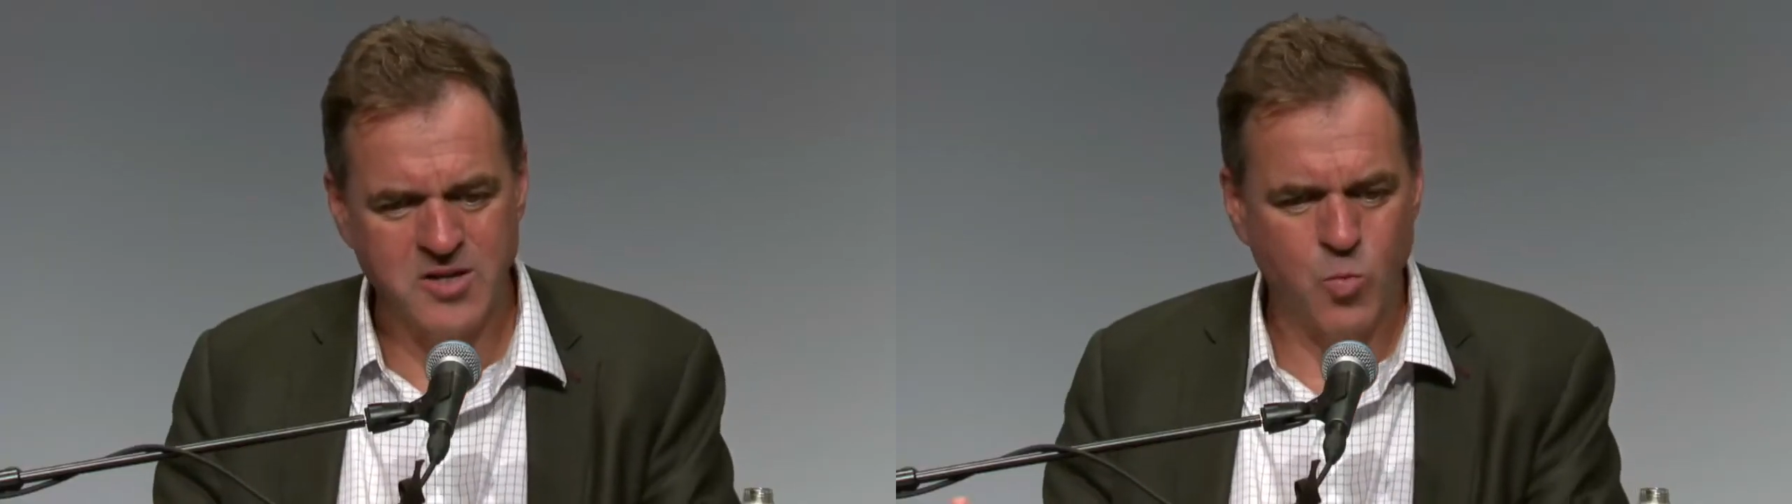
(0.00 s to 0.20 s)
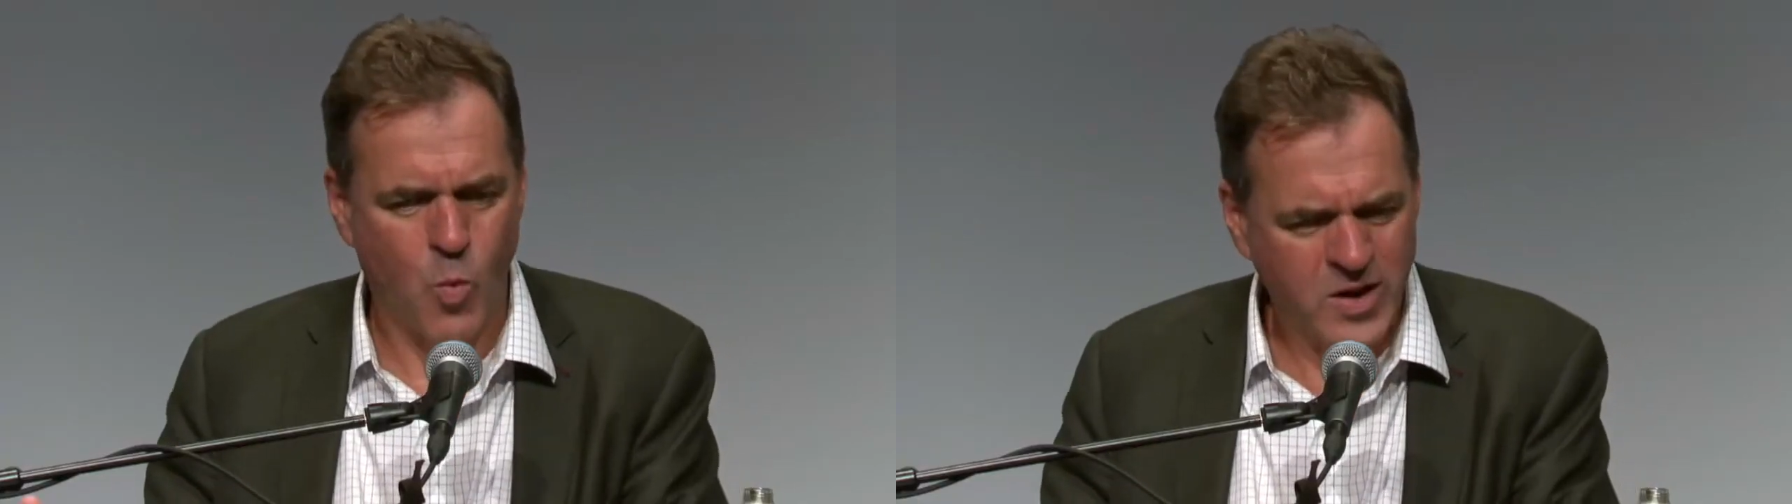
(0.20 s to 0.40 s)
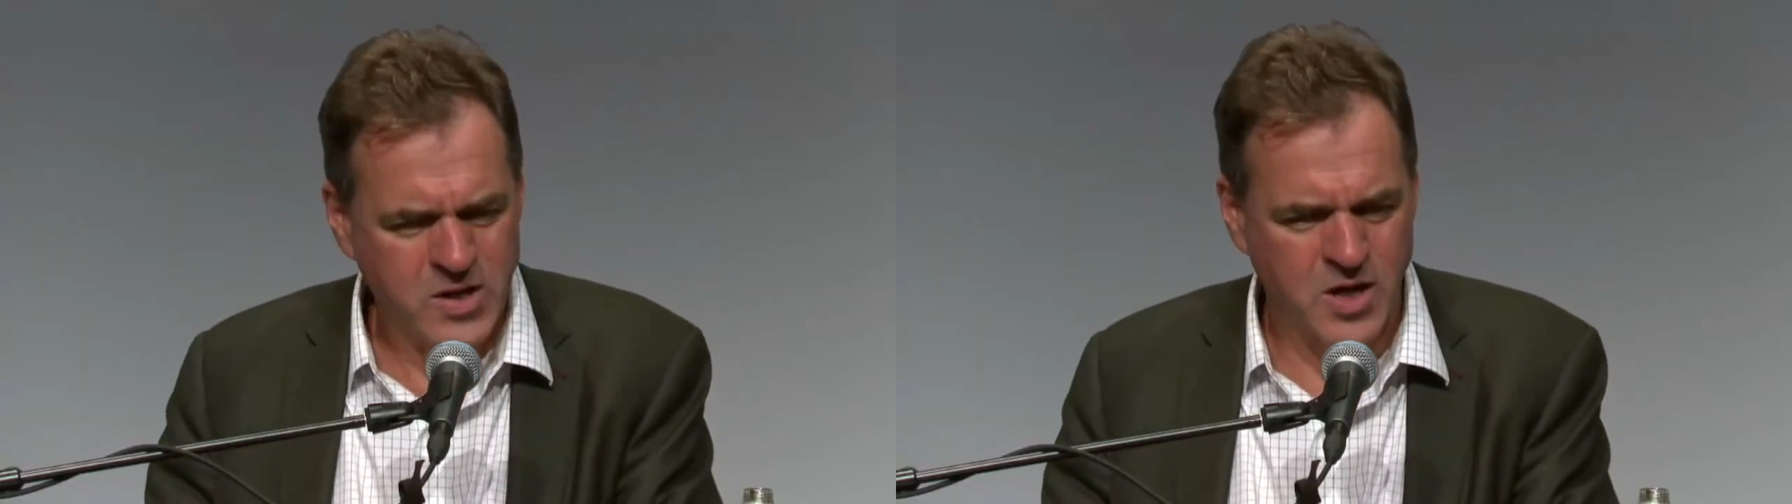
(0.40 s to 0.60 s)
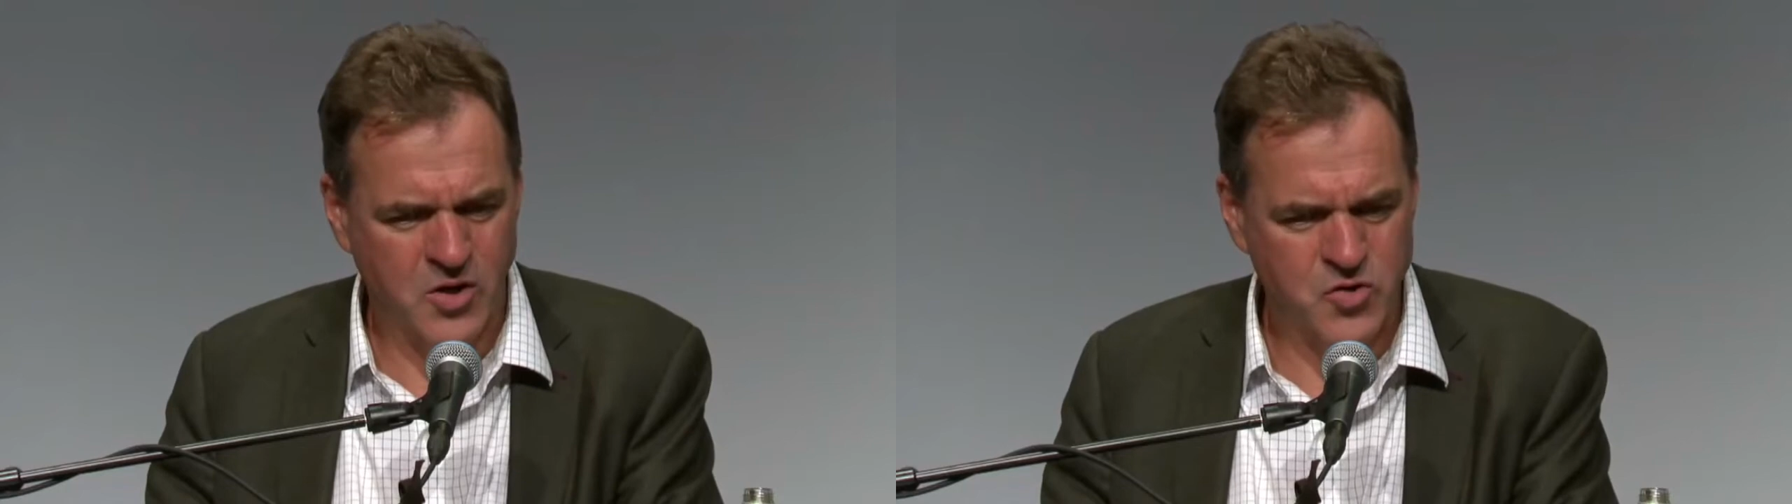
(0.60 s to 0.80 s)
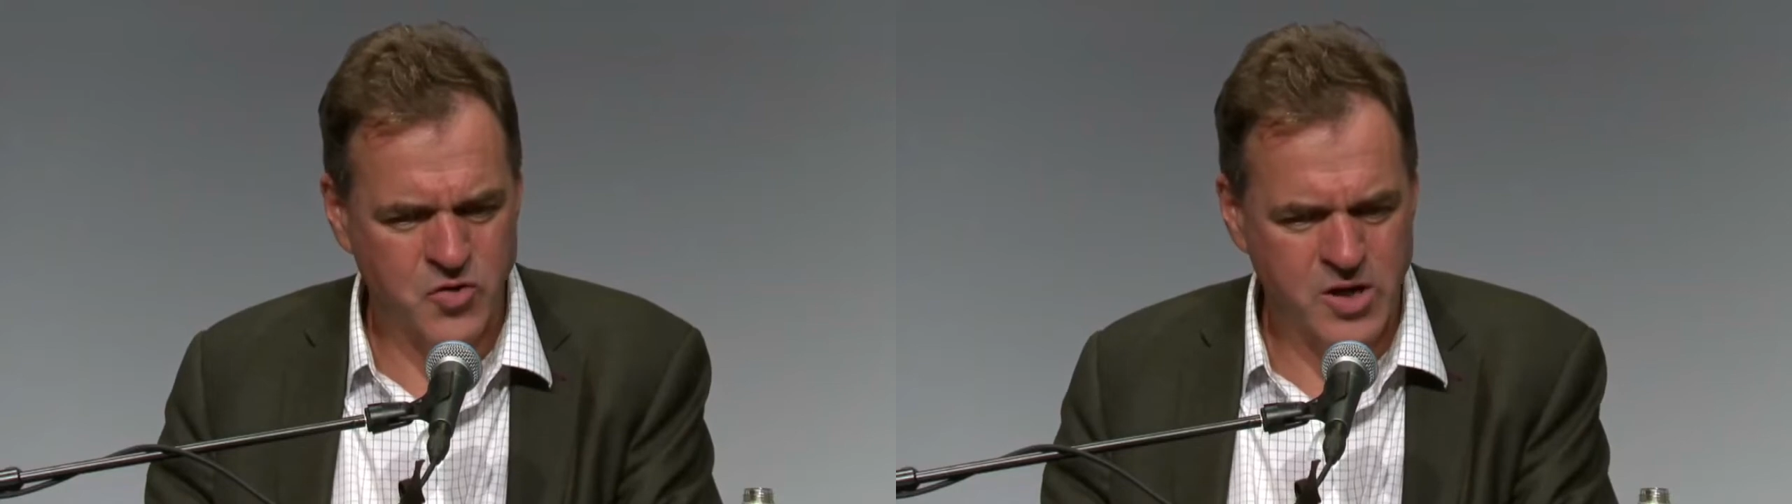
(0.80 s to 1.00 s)
in one
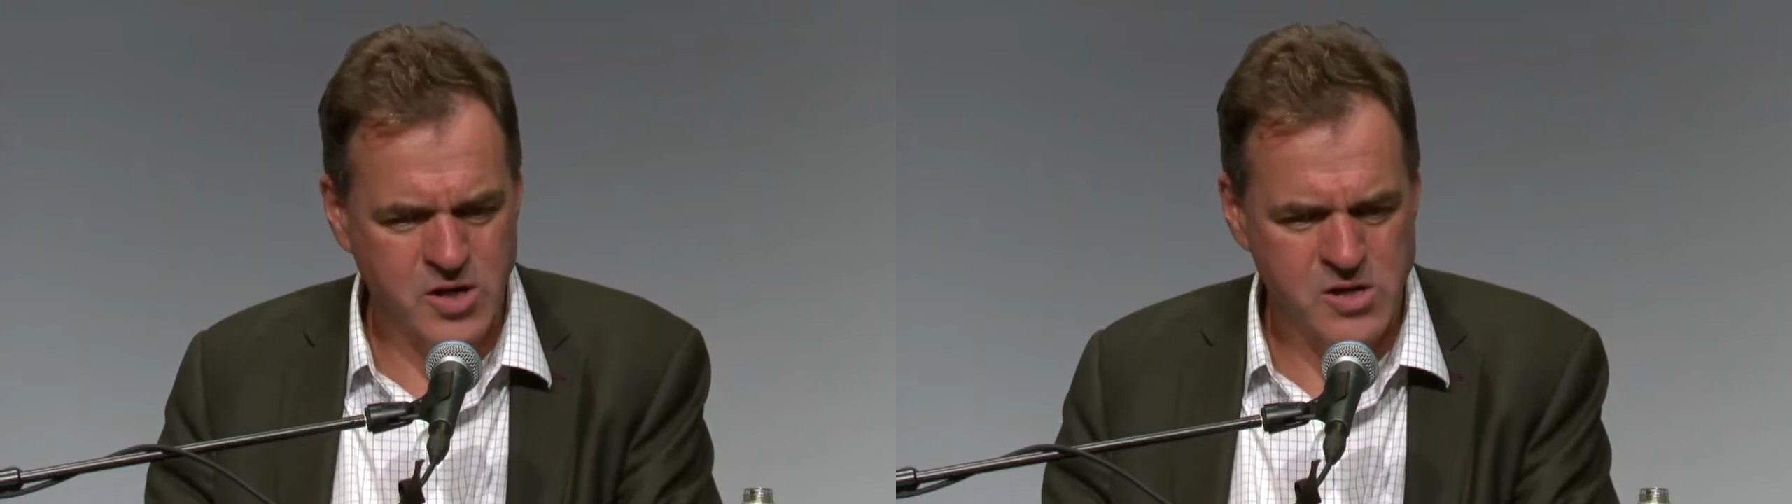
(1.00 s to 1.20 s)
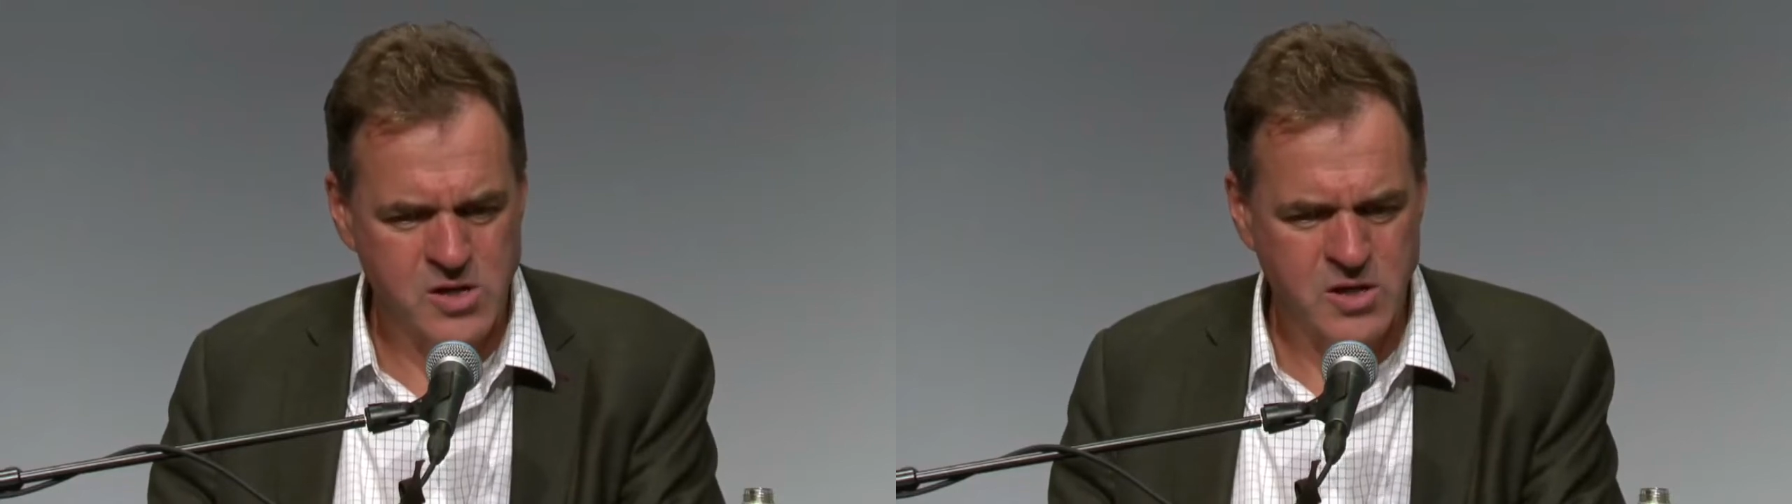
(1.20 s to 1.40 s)
country